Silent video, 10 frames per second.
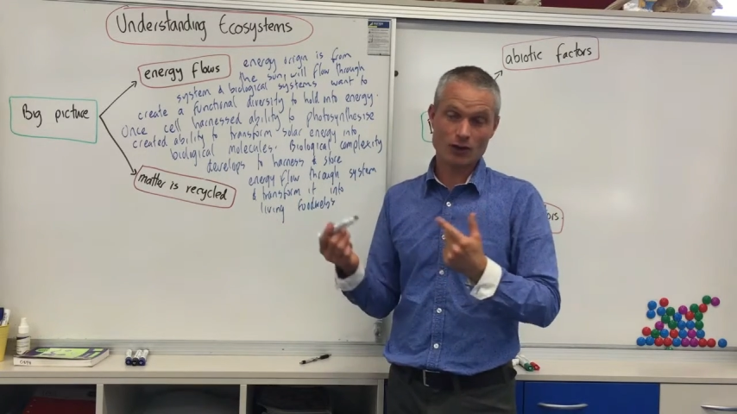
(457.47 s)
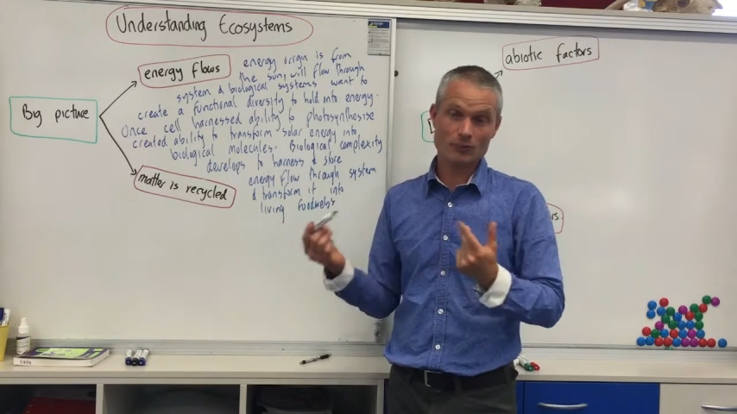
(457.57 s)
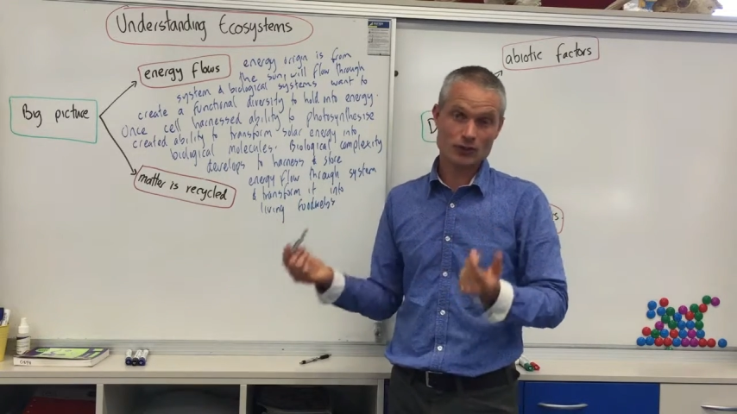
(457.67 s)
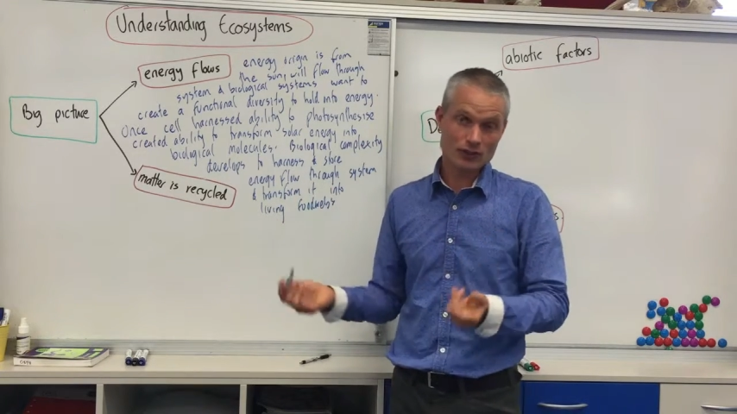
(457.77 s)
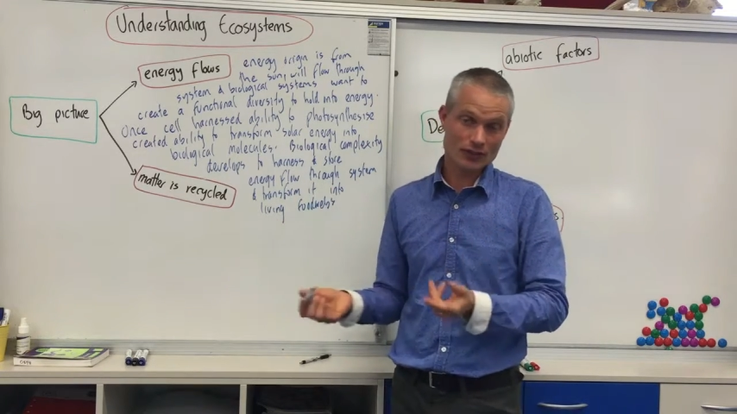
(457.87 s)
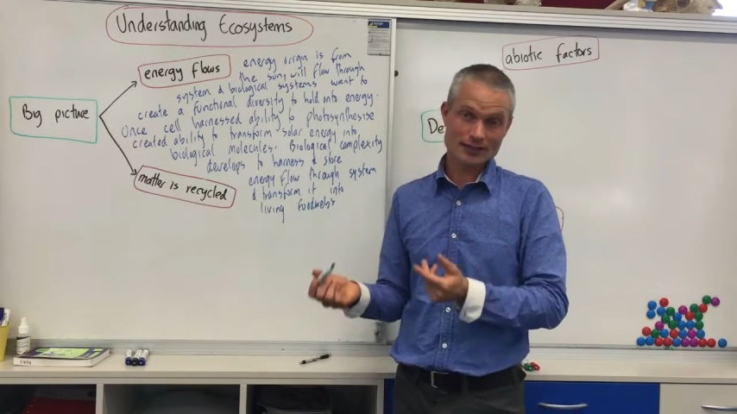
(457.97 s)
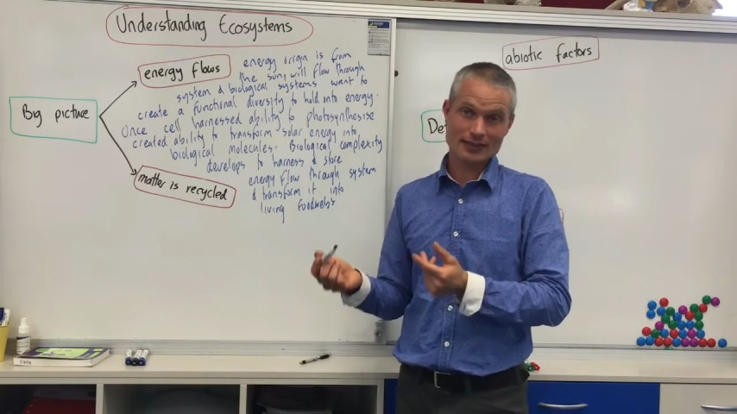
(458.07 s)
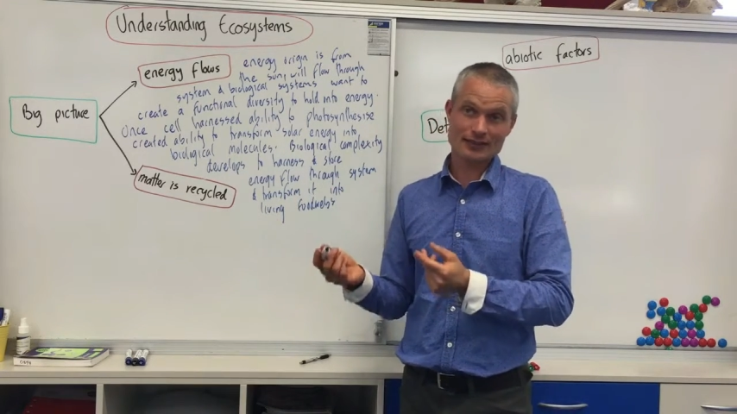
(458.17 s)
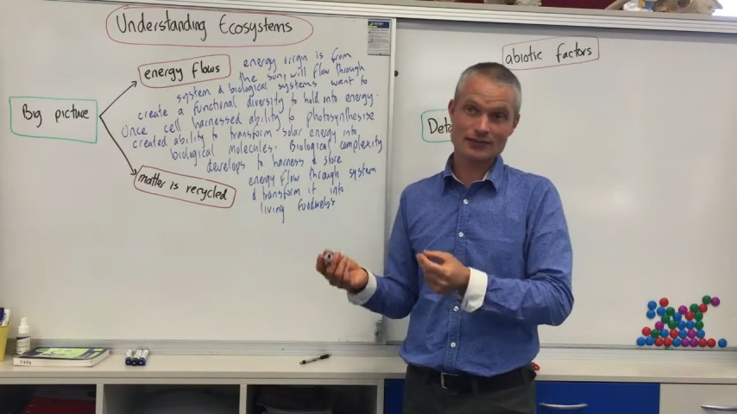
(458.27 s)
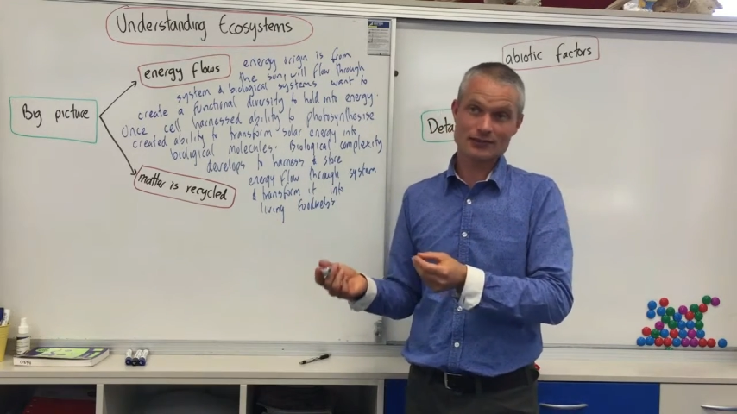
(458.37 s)

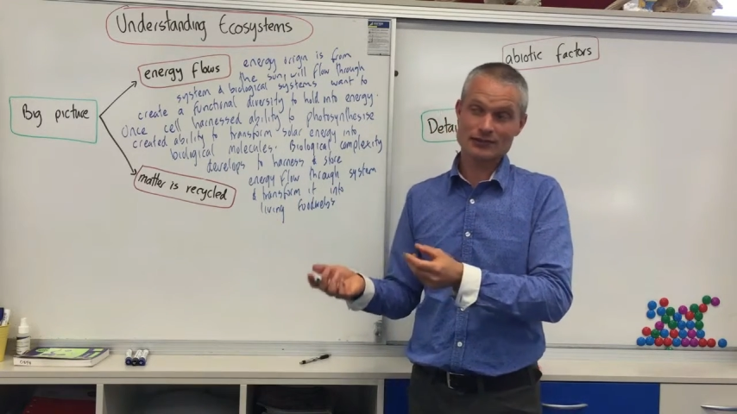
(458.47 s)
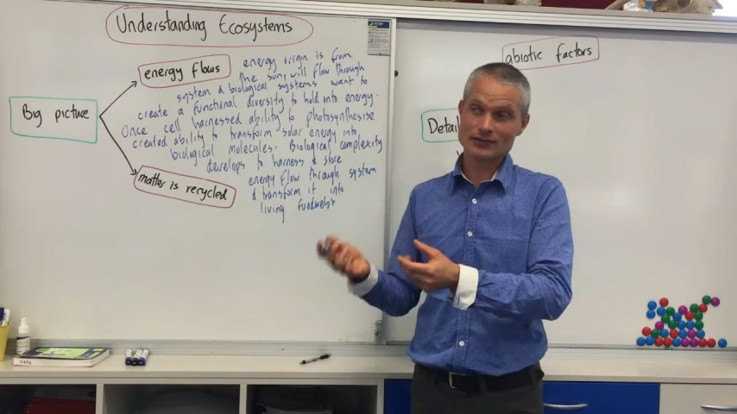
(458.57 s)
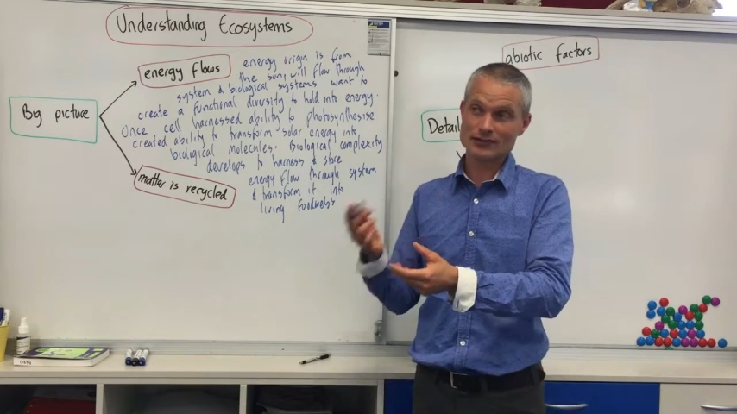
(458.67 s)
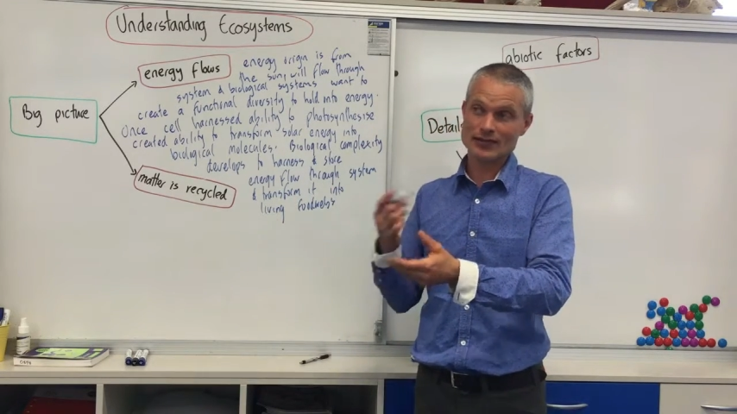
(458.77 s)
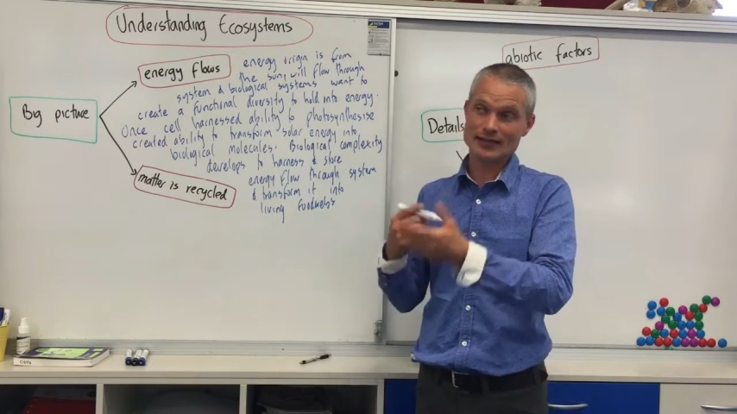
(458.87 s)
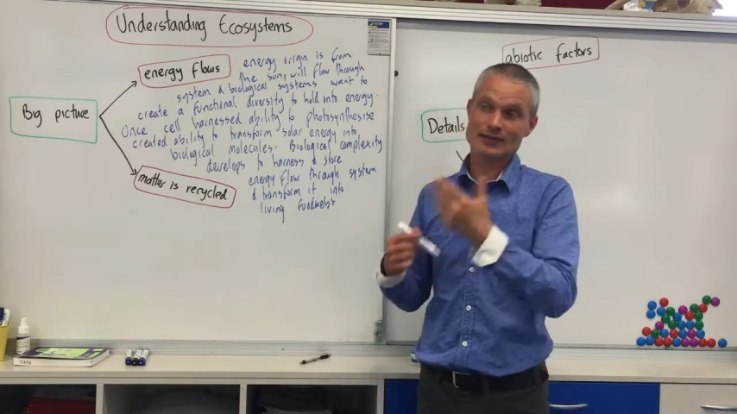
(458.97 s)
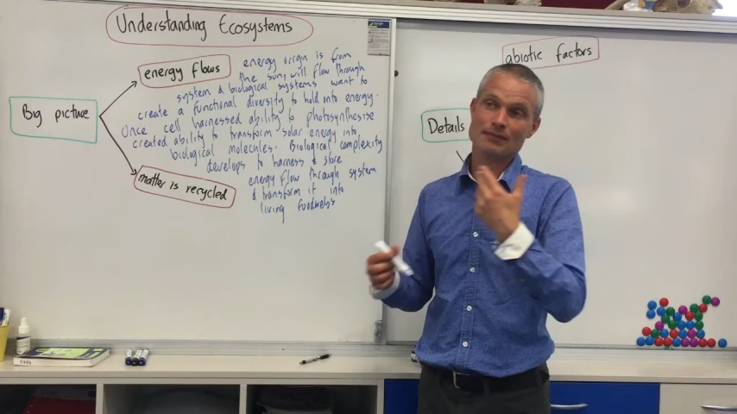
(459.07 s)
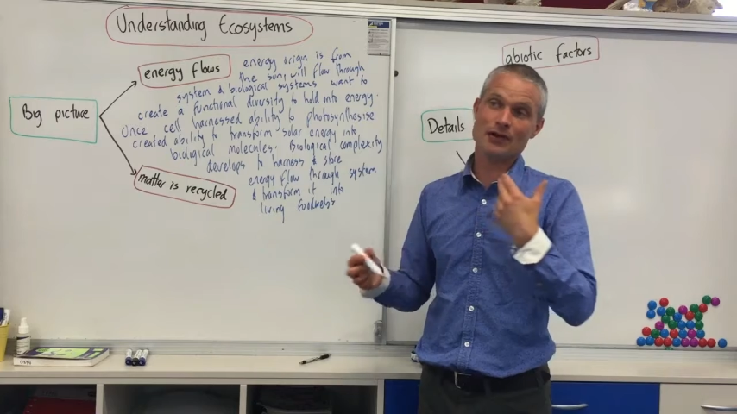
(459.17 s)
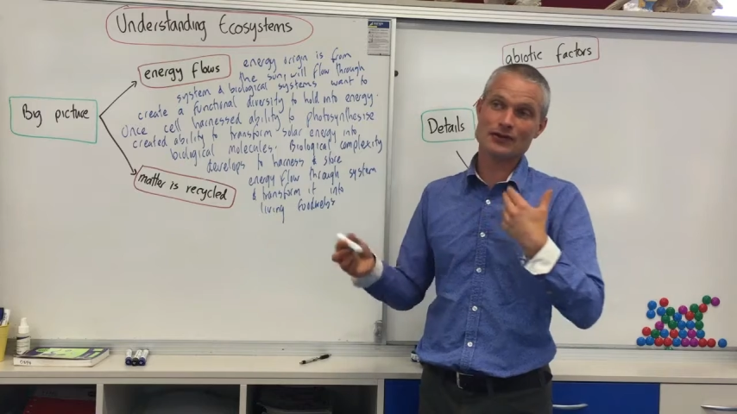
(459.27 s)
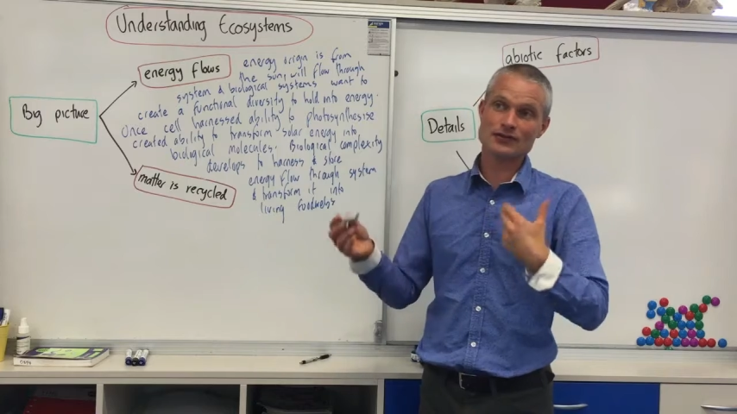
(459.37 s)
opportunity to get the
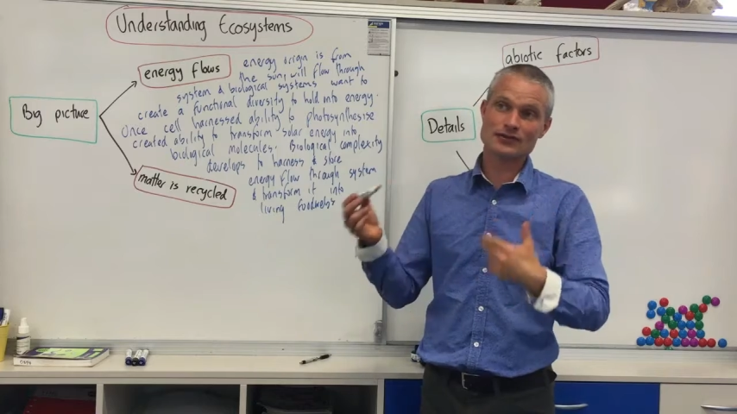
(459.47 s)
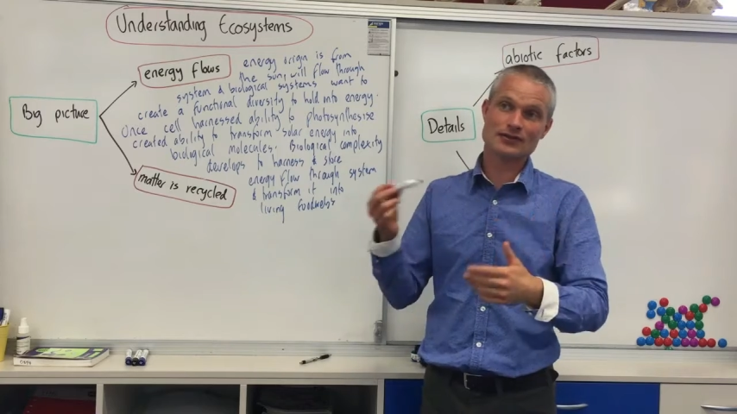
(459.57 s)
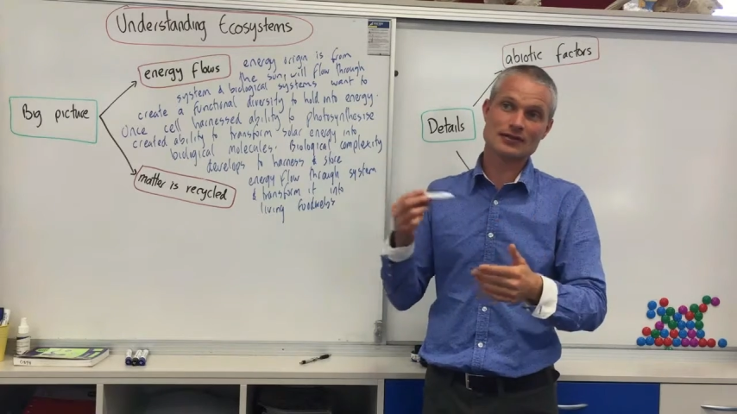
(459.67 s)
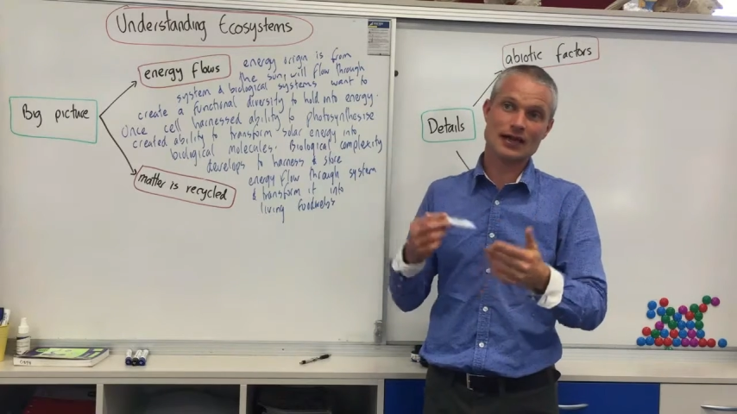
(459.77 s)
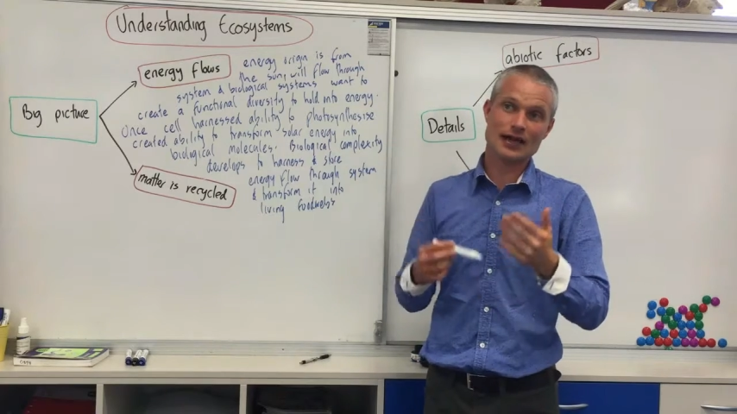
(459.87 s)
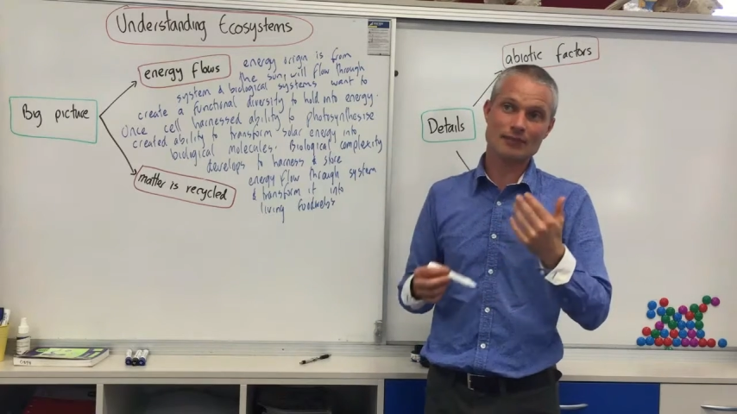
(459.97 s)
most